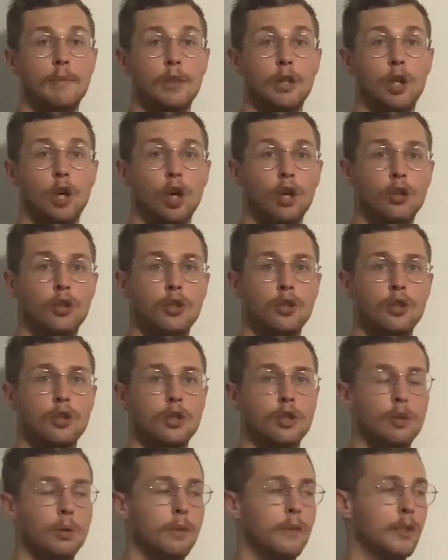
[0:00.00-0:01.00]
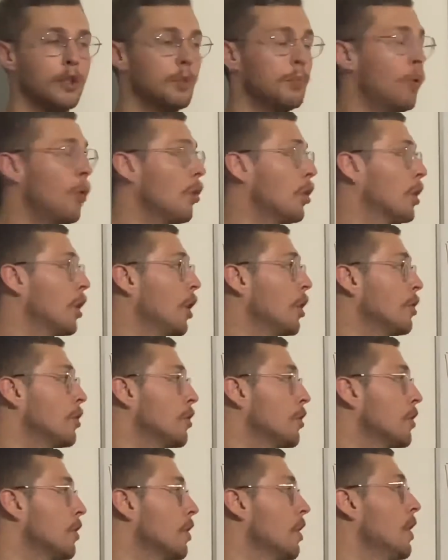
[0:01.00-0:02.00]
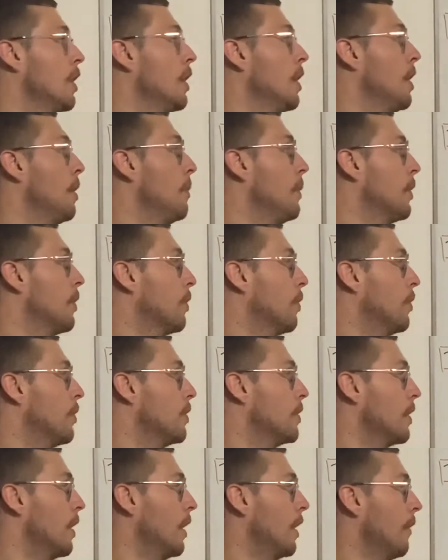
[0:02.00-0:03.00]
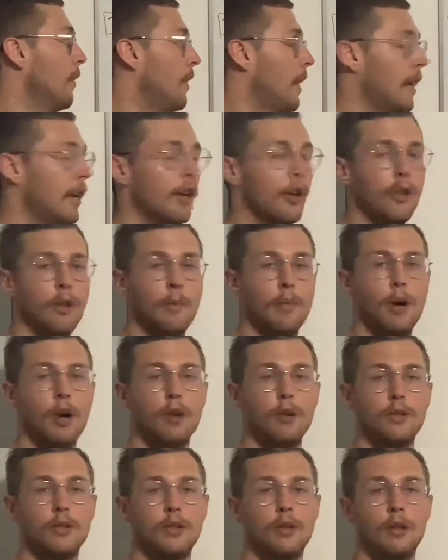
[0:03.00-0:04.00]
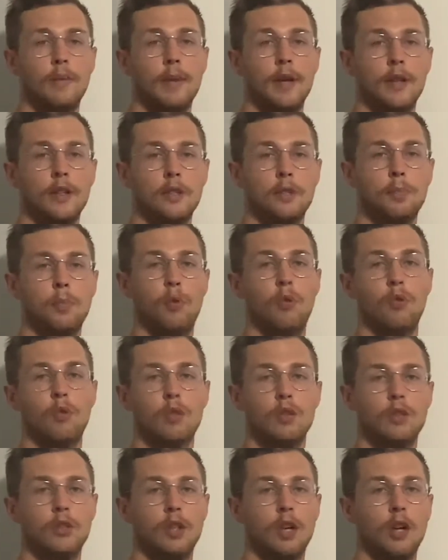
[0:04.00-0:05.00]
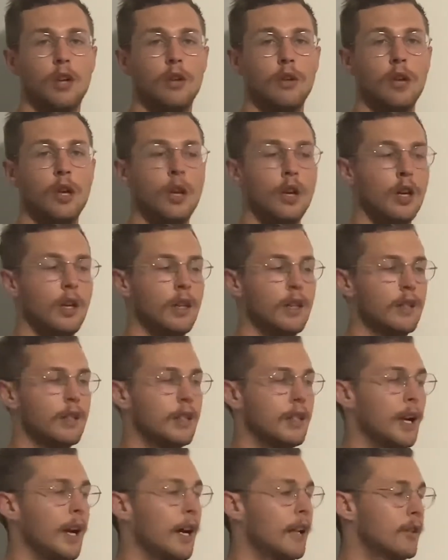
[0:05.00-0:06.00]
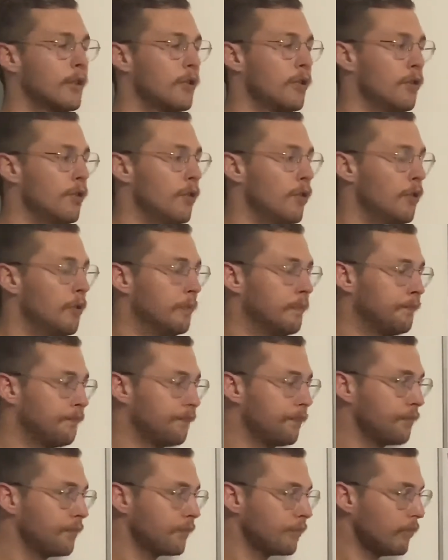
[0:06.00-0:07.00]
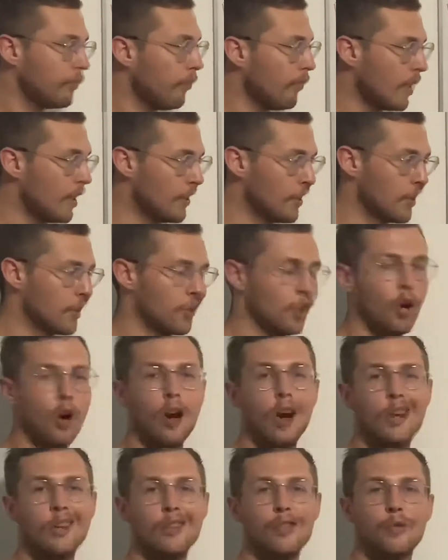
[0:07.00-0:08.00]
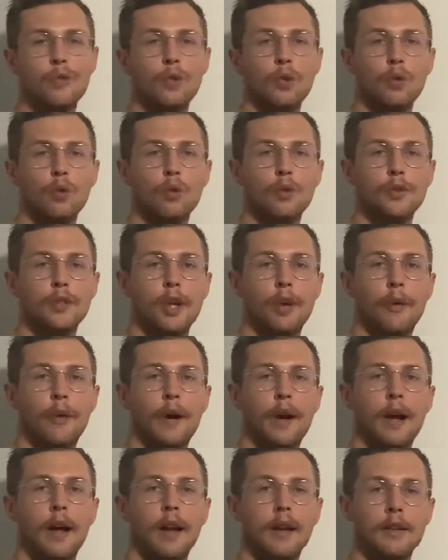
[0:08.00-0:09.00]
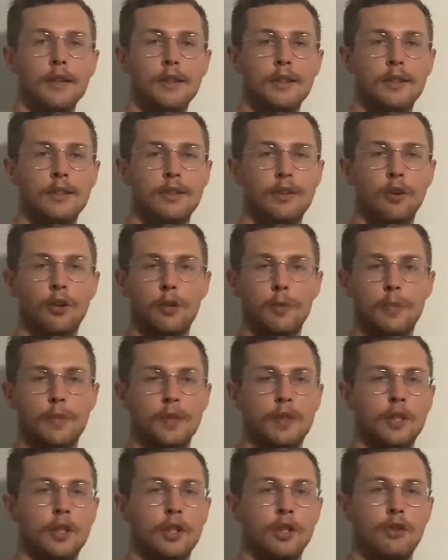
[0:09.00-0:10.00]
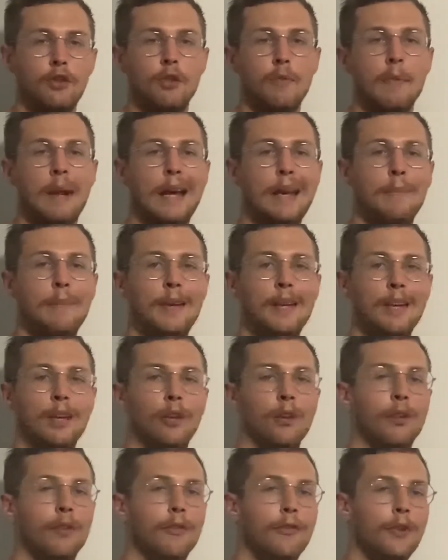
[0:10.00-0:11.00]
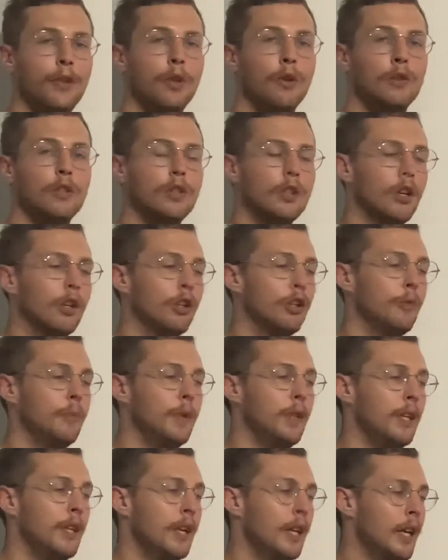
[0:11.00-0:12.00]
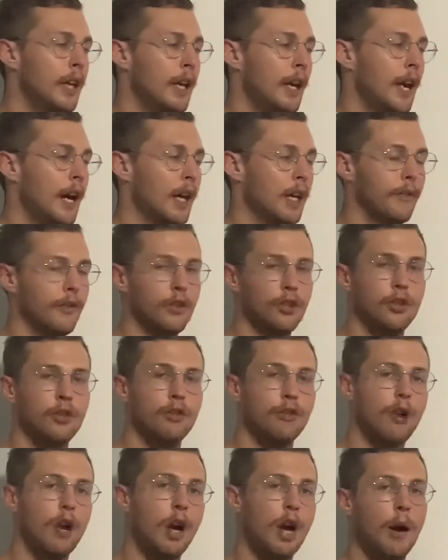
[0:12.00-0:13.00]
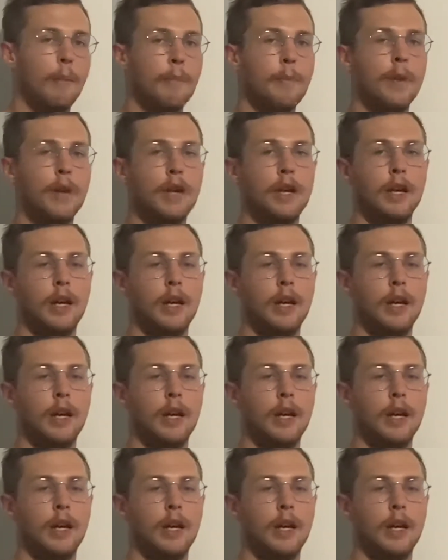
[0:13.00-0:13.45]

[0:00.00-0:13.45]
coaches, so with your sport coaches, because they know the most about the sport. So start to design drills around certain positions you may be on the field. So it could be out of a scrum,